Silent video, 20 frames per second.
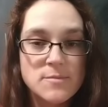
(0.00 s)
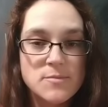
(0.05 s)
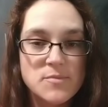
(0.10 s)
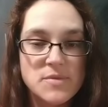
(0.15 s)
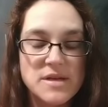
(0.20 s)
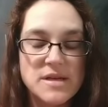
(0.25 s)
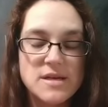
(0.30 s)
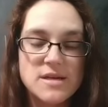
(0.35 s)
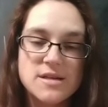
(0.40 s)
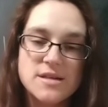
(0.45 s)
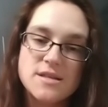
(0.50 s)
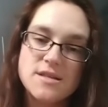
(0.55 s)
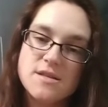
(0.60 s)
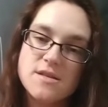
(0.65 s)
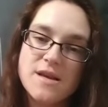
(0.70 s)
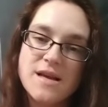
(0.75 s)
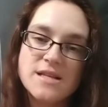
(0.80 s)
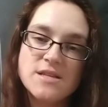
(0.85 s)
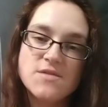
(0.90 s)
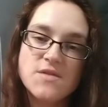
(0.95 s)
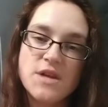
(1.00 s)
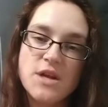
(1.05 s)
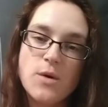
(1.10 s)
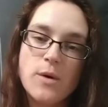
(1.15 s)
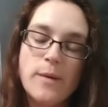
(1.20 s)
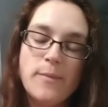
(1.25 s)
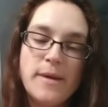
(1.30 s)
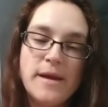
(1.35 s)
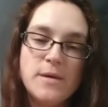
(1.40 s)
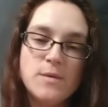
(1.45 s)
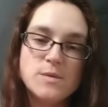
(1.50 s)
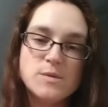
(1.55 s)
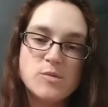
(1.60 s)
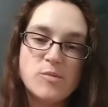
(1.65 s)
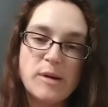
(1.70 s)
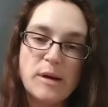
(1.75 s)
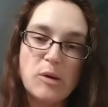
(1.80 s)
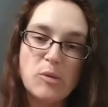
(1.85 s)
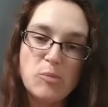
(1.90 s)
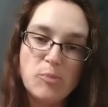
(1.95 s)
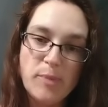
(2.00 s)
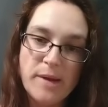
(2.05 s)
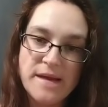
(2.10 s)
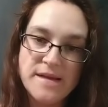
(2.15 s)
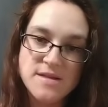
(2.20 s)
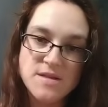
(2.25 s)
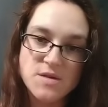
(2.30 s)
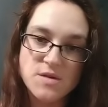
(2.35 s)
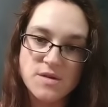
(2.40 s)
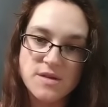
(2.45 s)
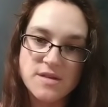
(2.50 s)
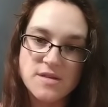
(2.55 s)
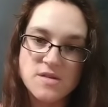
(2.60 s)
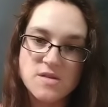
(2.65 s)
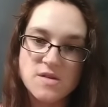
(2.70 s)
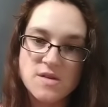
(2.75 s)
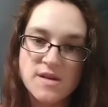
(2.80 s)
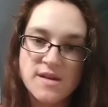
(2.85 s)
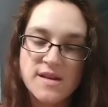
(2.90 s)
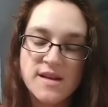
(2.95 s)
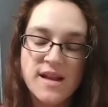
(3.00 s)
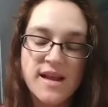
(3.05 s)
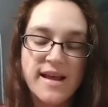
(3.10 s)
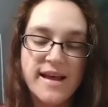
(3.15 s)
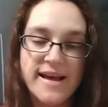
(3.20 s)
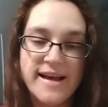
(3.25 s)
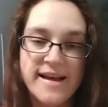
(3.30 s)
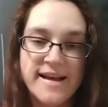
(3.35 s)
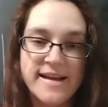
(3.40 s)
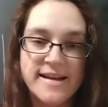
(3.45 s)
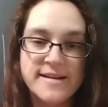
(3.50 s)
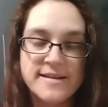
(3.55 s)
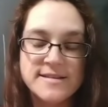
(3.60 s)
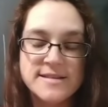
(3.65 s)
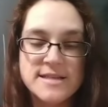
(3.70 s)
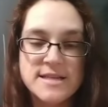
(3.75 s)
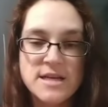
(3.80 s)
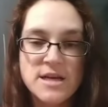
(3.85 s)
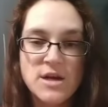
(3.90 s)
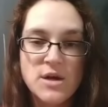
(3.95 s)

because the last video I made was about basal insulin, and